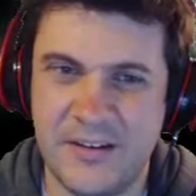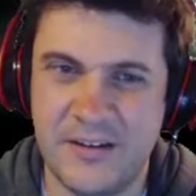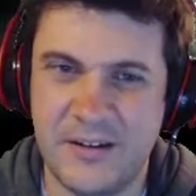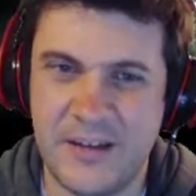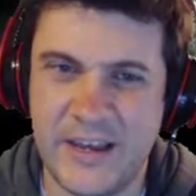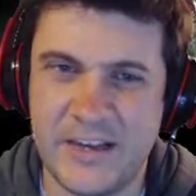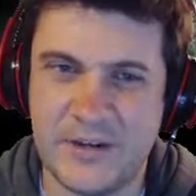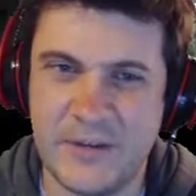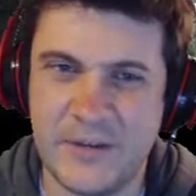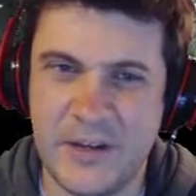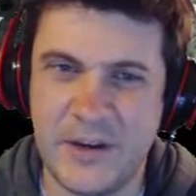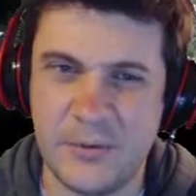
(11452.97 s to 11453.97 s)
I
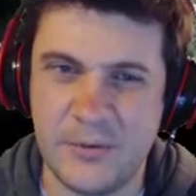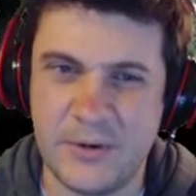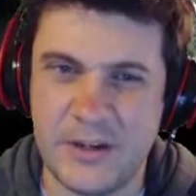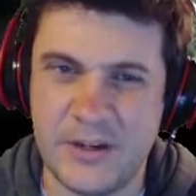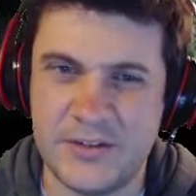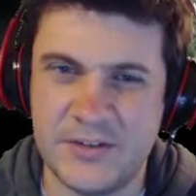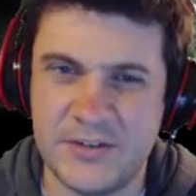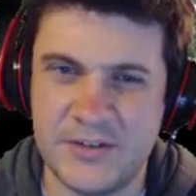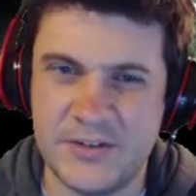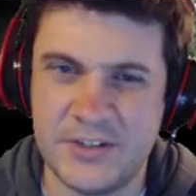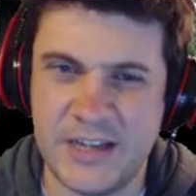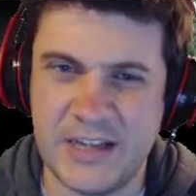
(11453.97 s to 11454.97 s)
don't know. It's
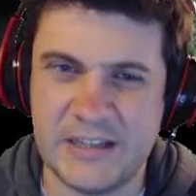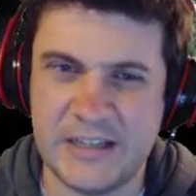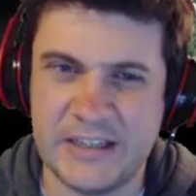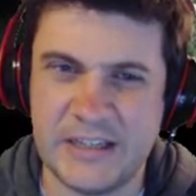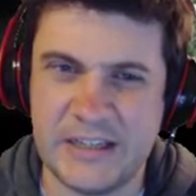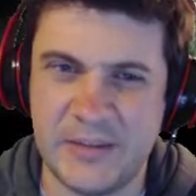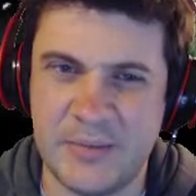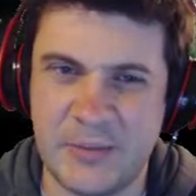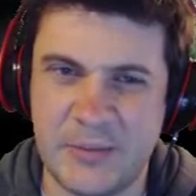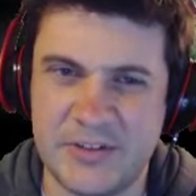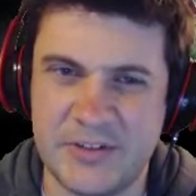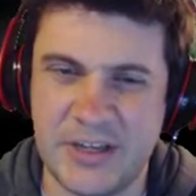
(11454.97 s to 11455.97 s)
just not linking the
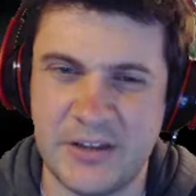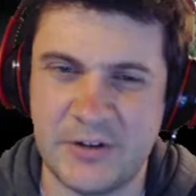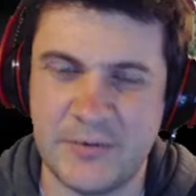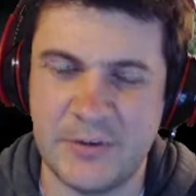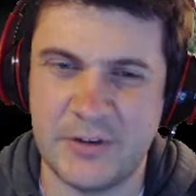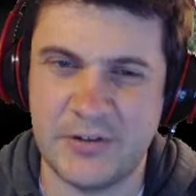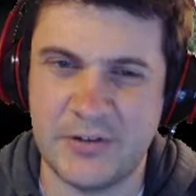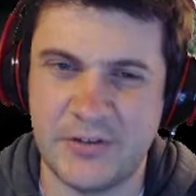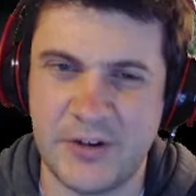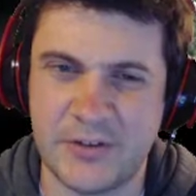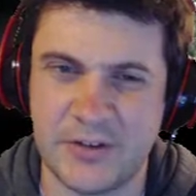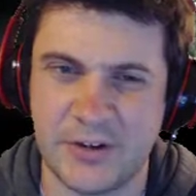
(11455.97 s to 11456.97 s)
memories together for
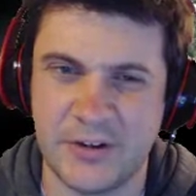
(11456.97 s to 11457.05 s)
construction.